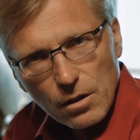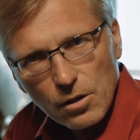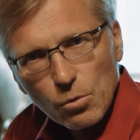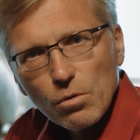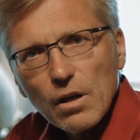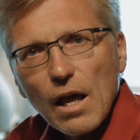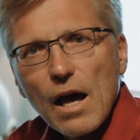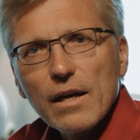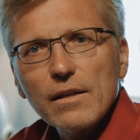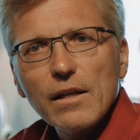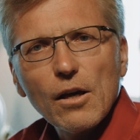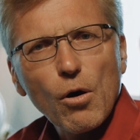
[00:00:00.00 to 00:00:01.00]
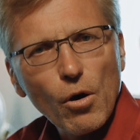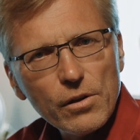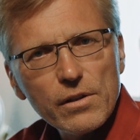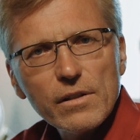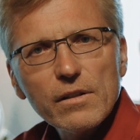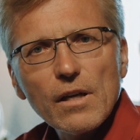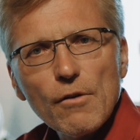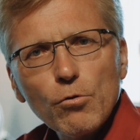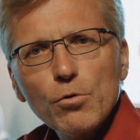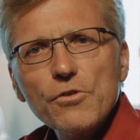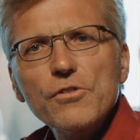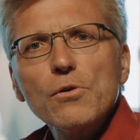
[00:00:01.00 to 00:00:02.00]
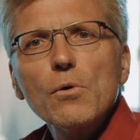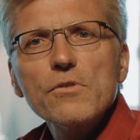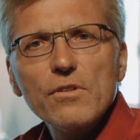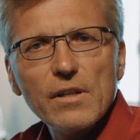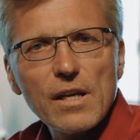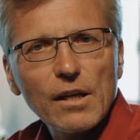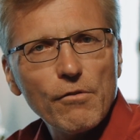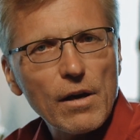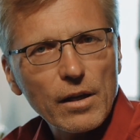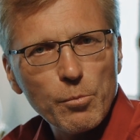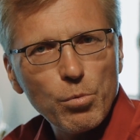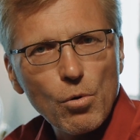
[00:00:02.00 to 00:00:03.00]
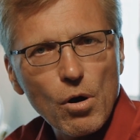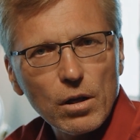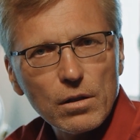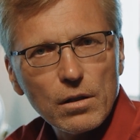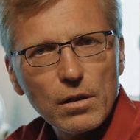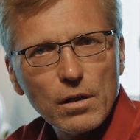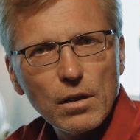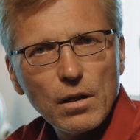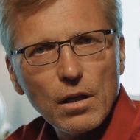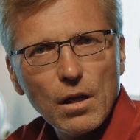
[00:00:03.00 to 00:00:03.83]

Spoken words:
The basis of today's doctrine of evolution was born.